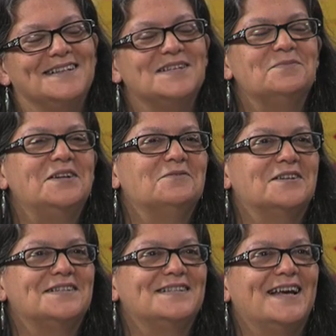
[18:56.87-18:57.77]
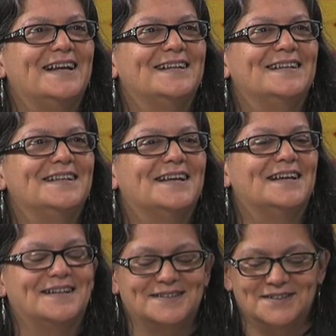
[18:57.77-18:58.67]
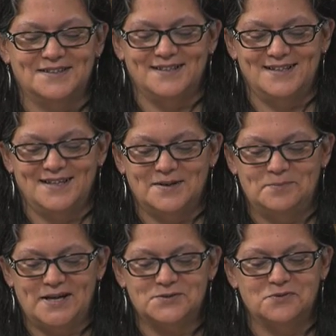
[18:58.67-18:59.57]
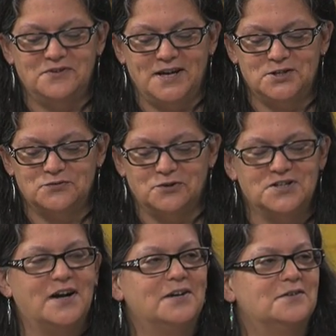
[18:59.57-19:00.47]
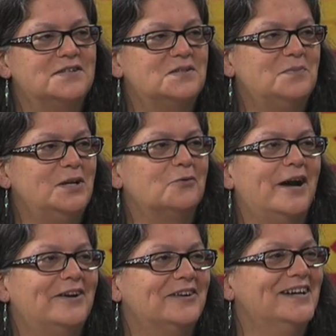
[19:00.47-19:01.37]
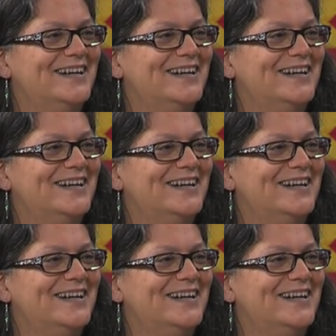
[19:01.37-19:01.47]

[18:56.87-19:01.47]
And somebody once said the best revenge for a daughter is to be a writer.